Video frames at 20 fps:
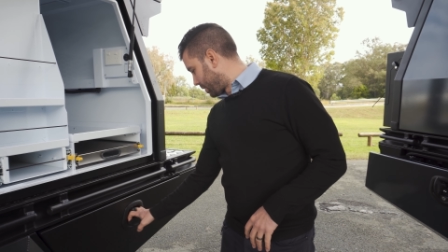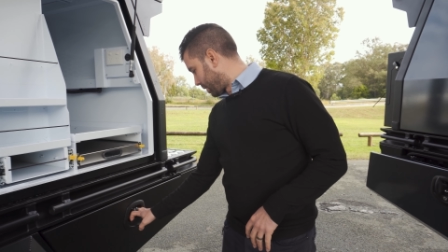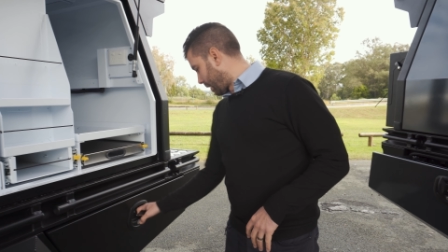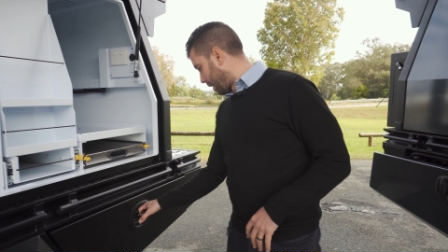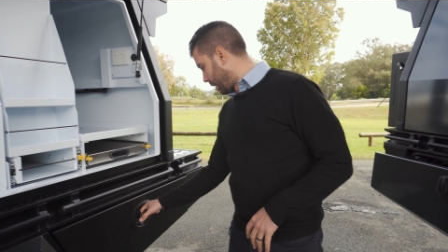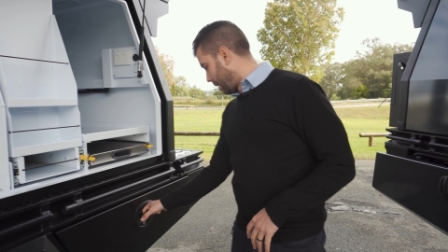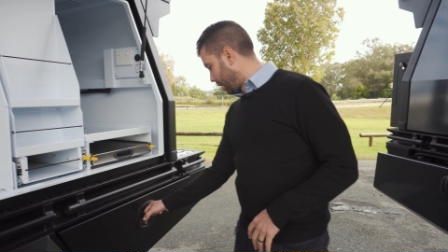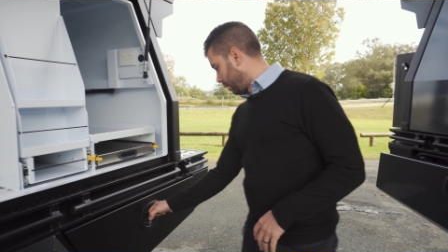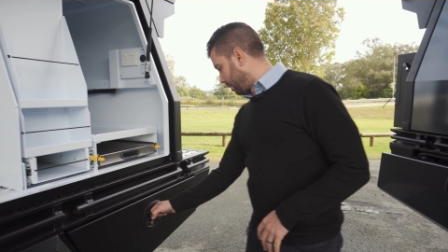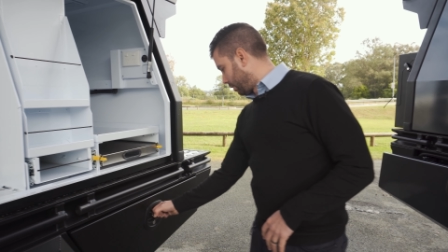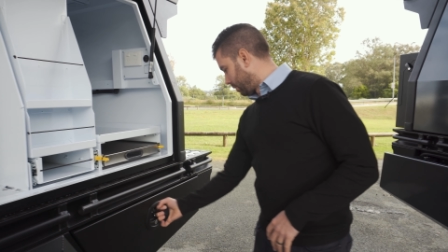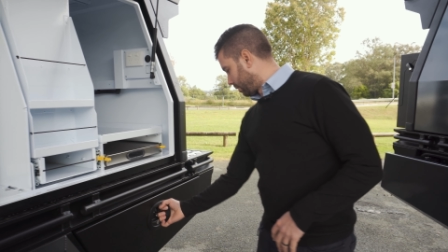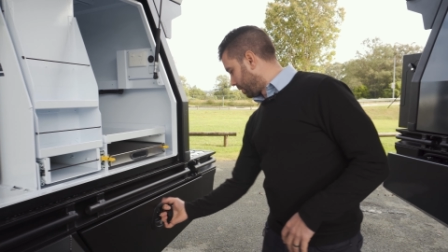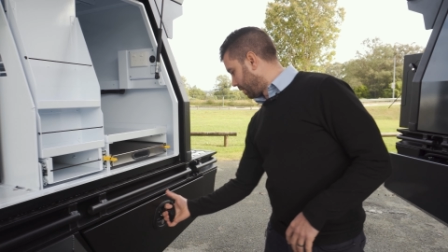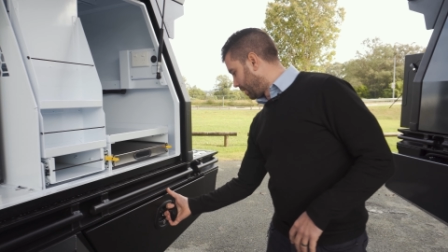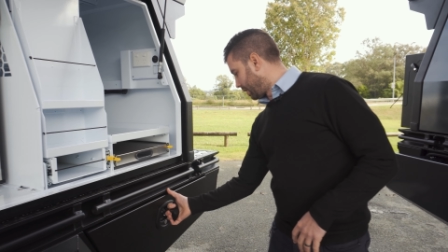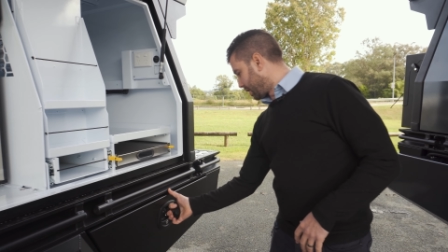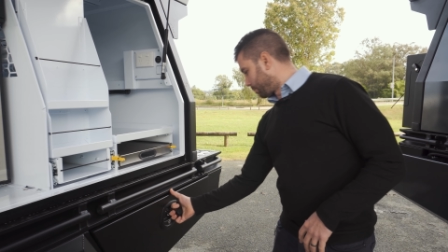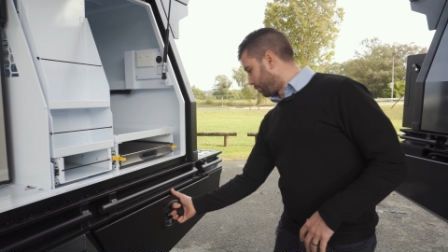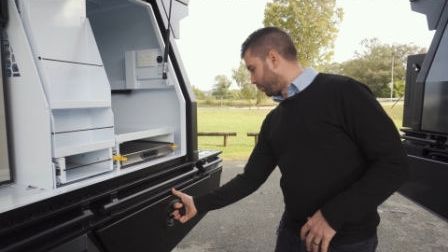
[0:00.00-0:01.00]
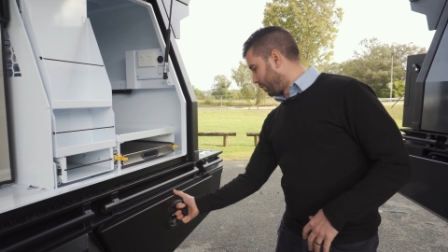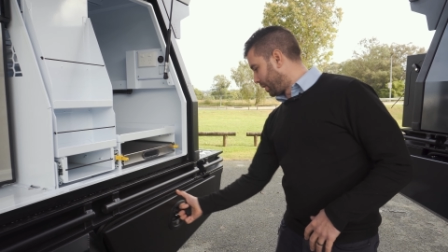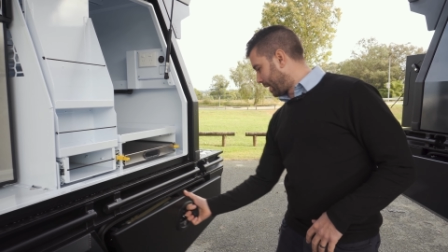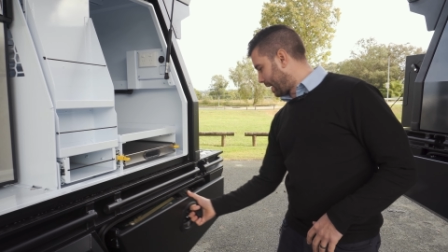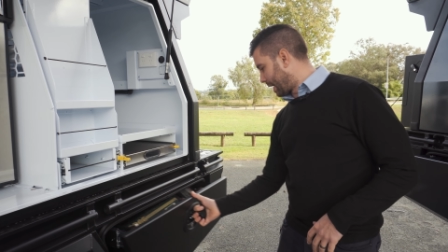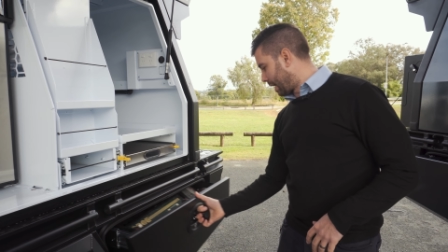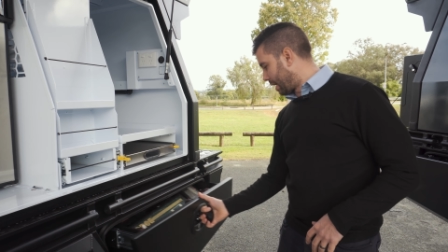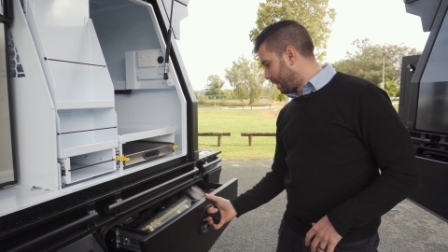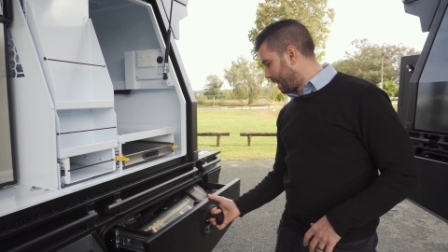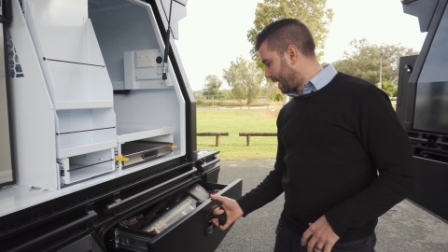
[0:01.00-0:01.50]
So let's bring it
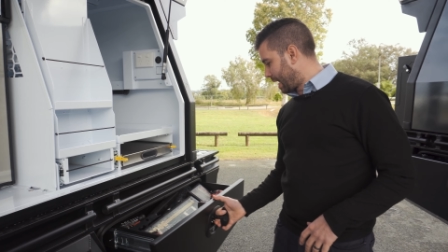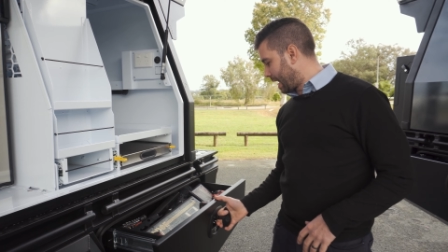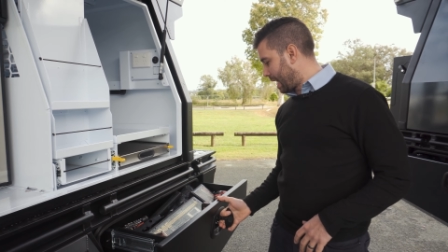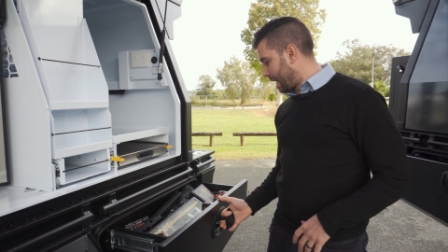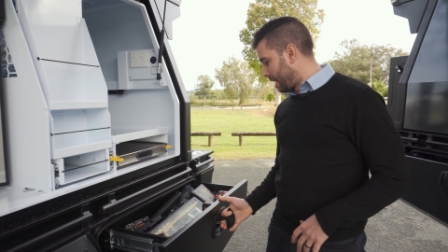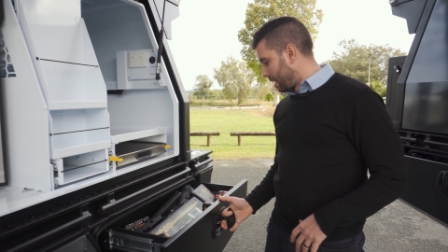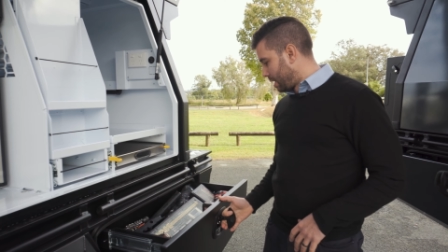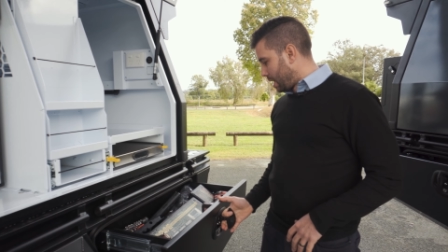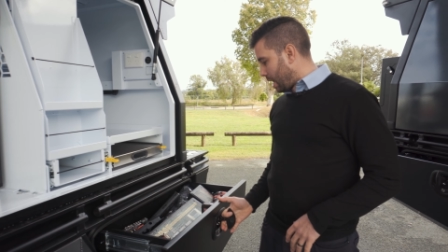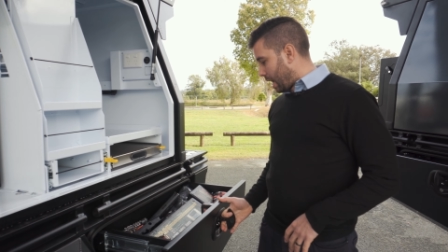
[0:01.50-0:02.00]
out there.